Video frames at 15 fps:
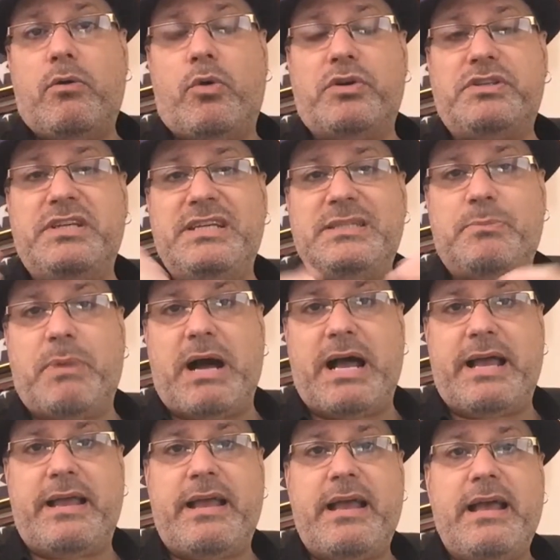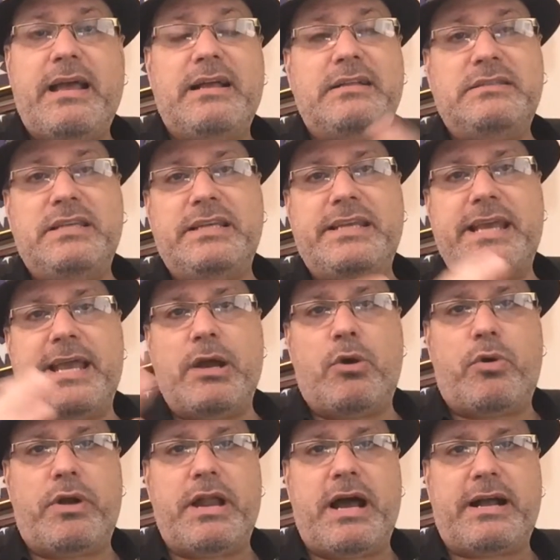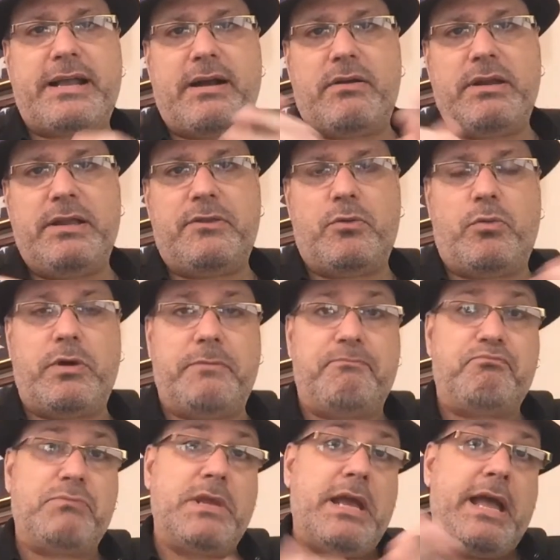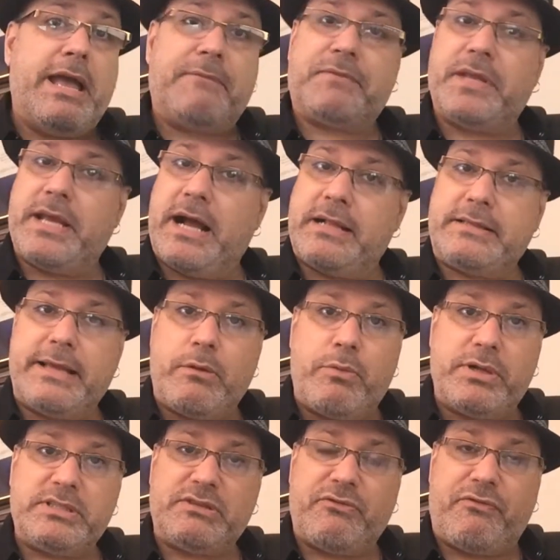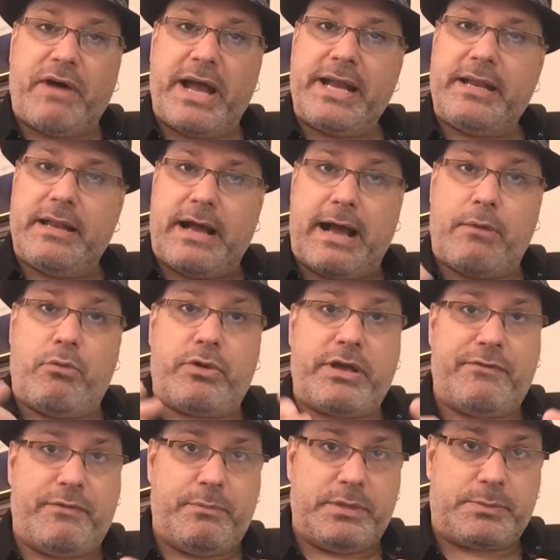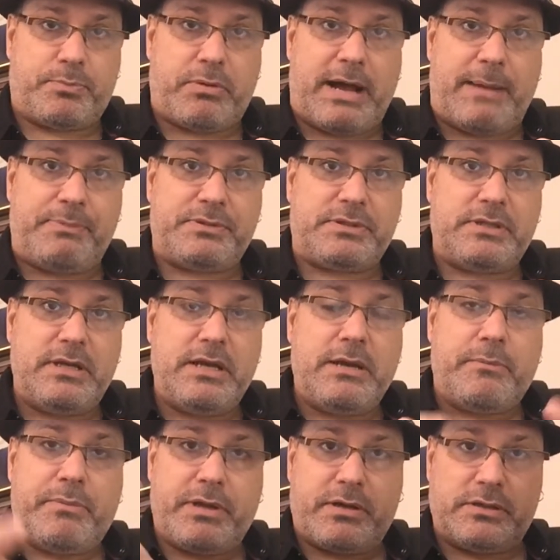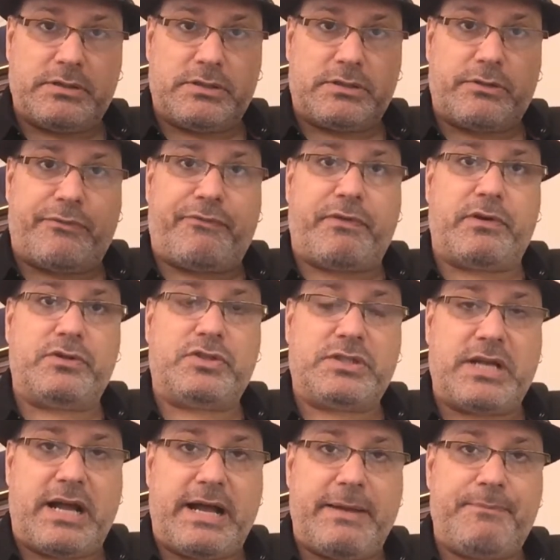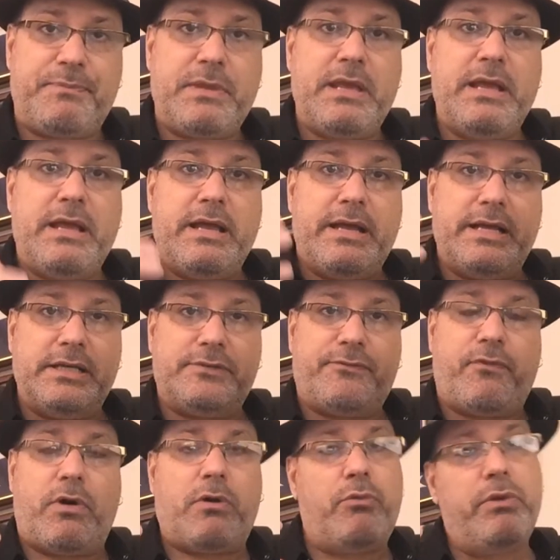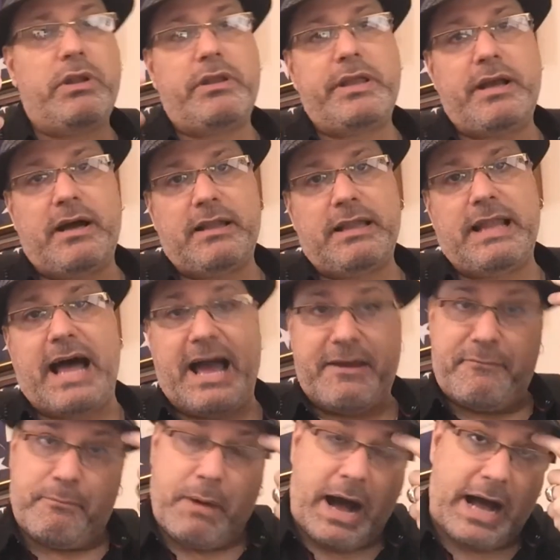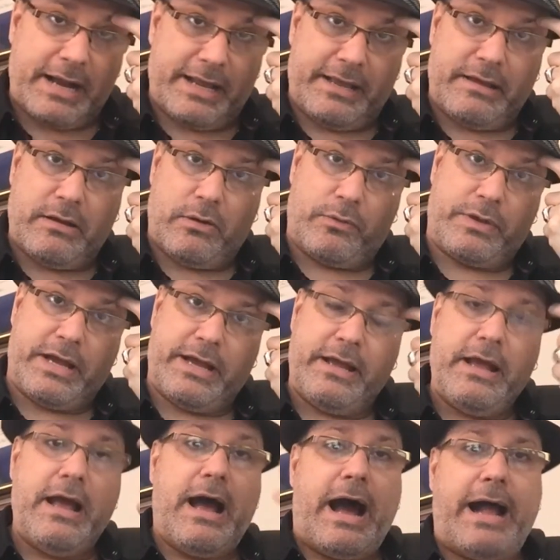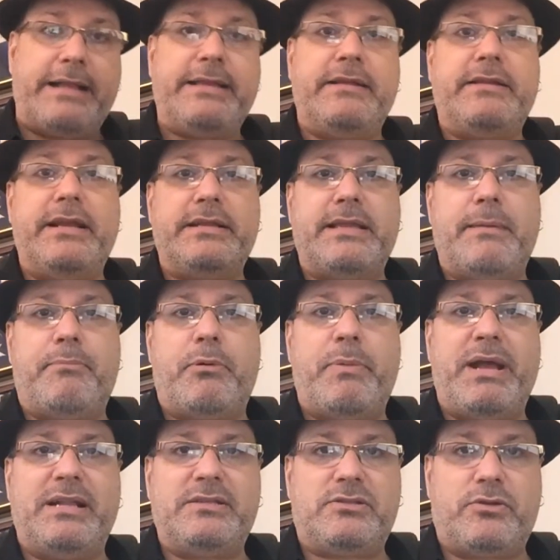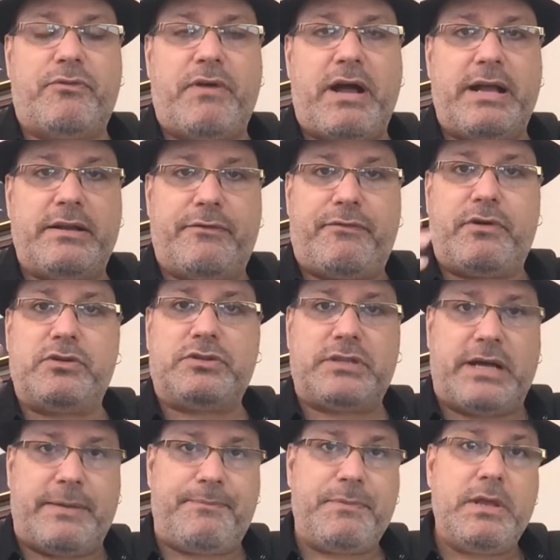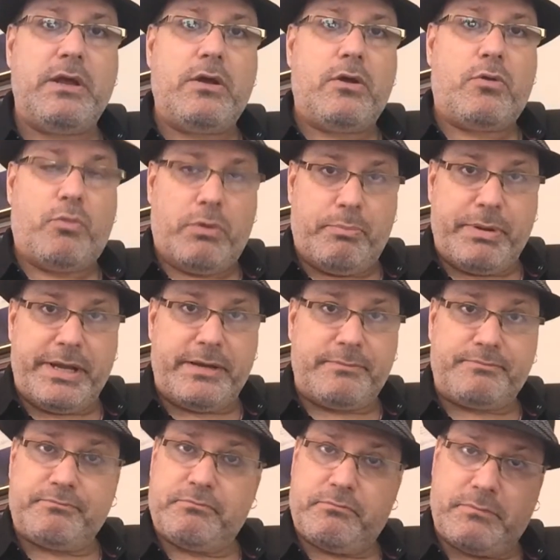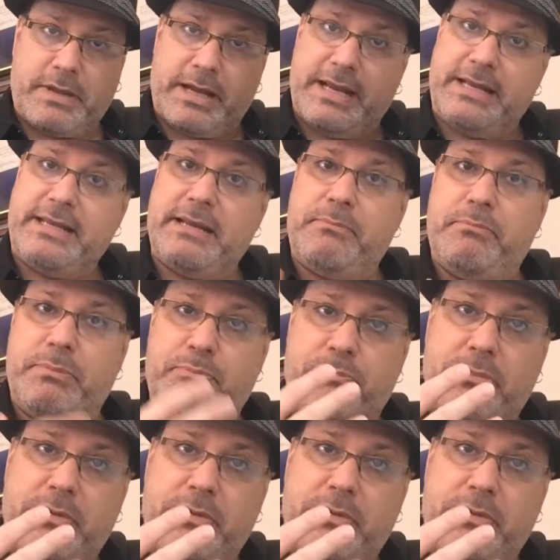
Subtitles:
Ortiz by TKO or knockout, either one. If Deontay wins the fight, I will give him his props because it's the first time he's fought really a live body, okay? I did think that Bermain Stavine the first time would beat him, and he did,